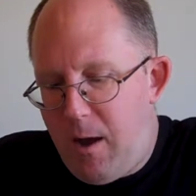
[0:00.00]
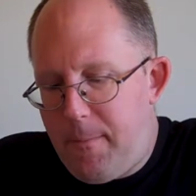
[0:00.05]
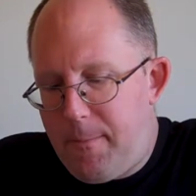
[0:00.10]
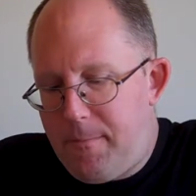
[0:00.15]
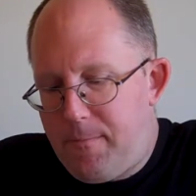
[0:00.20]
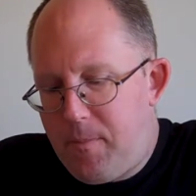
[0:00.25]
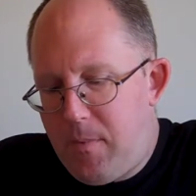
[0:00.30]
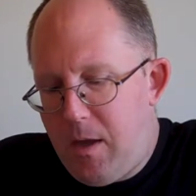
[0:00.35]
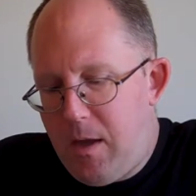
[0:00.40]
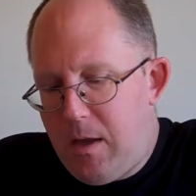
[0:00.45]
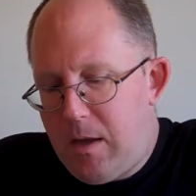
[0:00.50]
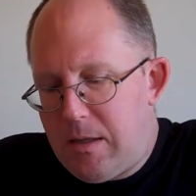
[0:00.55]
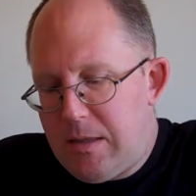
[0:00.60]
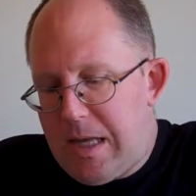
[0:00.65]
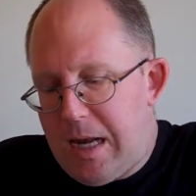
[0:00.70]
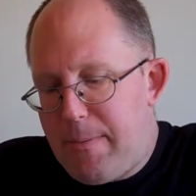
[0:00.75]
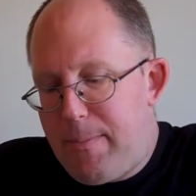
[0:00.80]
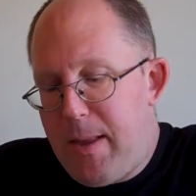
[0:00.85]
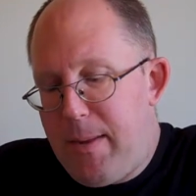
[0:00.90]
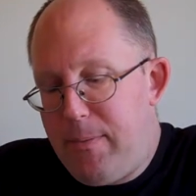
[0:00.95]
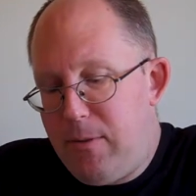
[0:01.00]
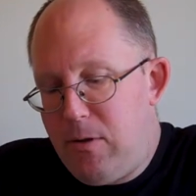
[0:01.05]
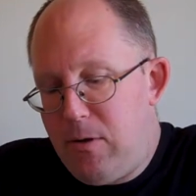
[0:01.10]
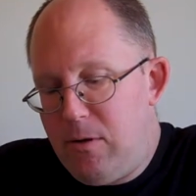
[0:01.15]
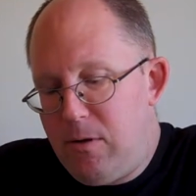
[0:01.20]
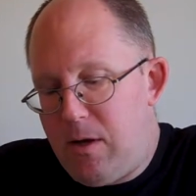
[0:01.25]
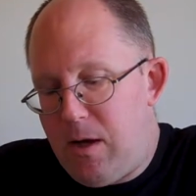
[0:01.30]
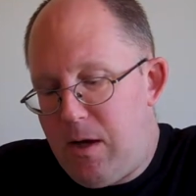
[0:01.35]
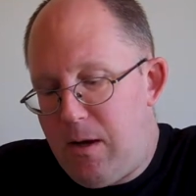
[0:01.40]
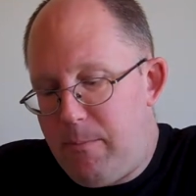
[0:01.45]
A lot of
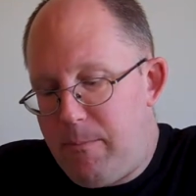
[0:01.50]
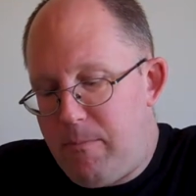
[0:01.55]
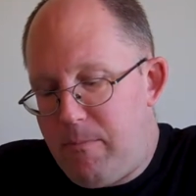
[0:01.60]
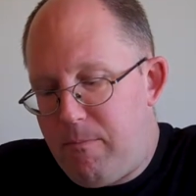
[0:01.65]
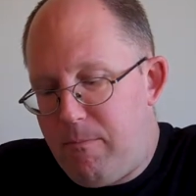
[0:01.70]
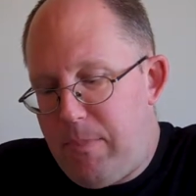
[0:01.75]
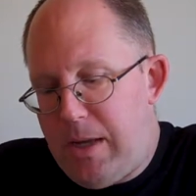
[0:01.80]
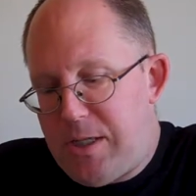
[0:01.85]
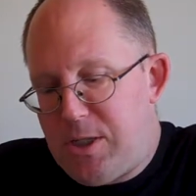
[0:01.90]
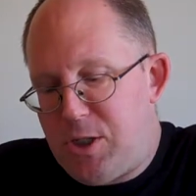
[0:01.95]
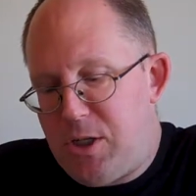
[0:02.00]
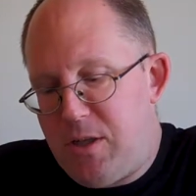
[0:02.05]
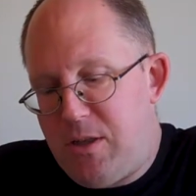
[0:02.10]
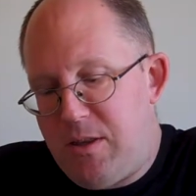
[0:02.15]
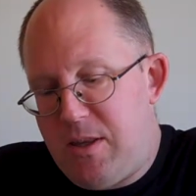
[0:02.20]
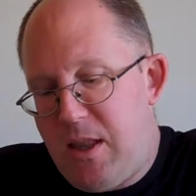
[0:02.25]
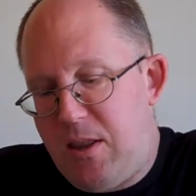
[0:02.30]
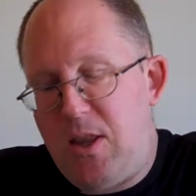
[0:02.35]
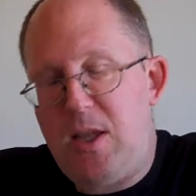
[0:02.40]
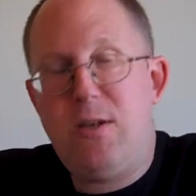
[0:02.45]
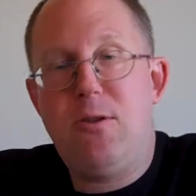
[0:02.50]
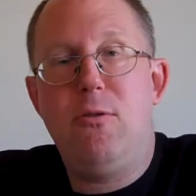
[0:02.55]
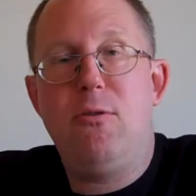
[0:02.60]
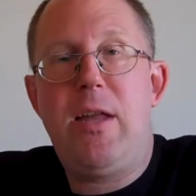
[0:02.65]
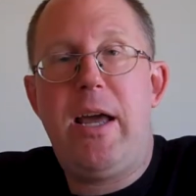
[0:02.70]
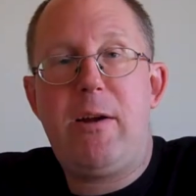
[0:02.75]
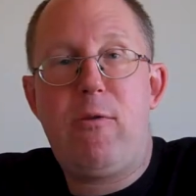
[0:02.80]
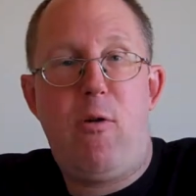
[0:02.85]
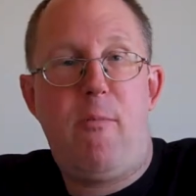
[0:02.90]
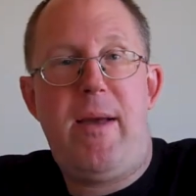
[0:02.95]
people mentioned that they don't
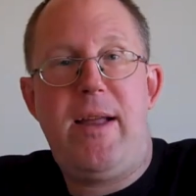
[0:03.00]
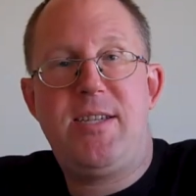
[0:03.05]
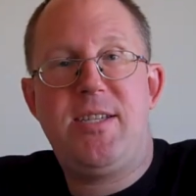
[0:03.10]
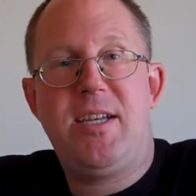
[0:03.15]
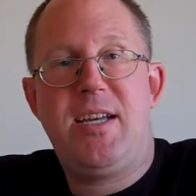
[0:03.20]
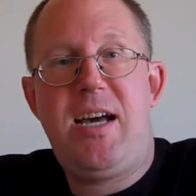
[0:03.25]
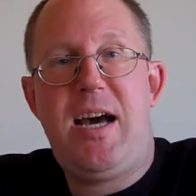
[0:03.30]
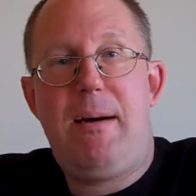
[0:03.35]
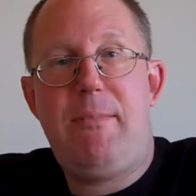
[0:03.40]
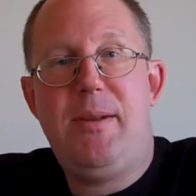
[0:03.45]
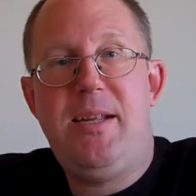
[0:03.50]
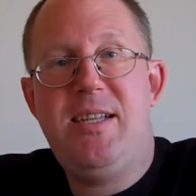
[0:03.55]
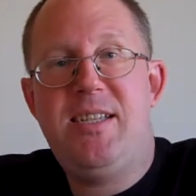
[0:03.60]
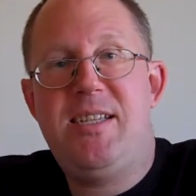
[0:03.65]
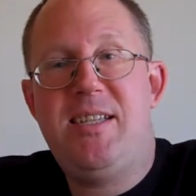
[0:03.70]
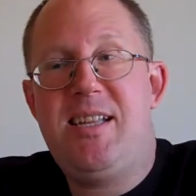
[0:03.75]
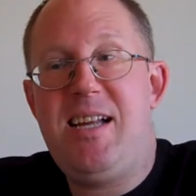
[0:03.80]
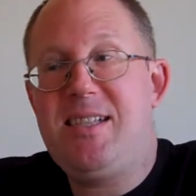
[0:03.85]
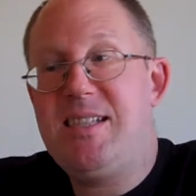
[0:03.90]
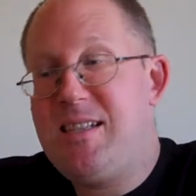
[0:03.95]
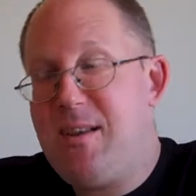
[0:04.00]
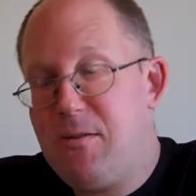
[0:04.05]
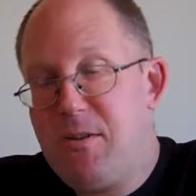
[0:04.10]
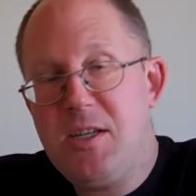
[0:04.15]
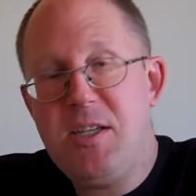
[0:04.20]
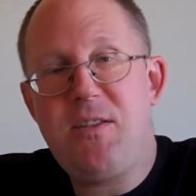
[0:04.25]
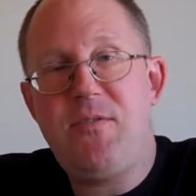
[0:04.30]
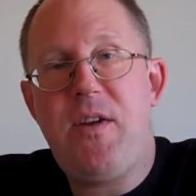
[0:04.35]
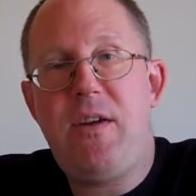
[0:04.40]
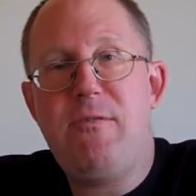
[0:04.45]
like romantic comedies. That's their
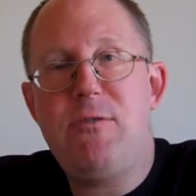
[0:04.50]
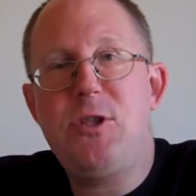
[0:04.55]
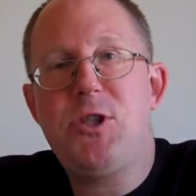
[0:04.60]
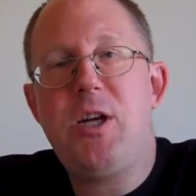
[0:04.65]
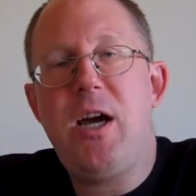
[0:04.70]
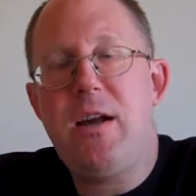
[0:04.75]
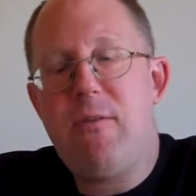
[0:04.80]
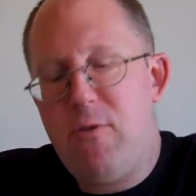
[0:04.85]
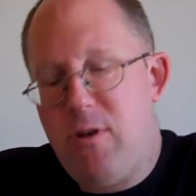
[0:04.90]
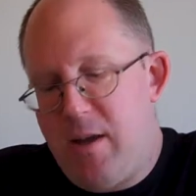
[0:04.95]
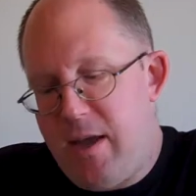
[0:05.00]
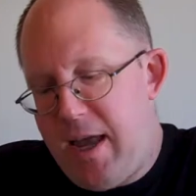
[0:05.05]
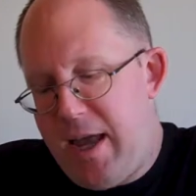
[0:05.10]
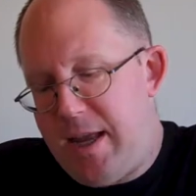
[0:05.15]
least favorite genre.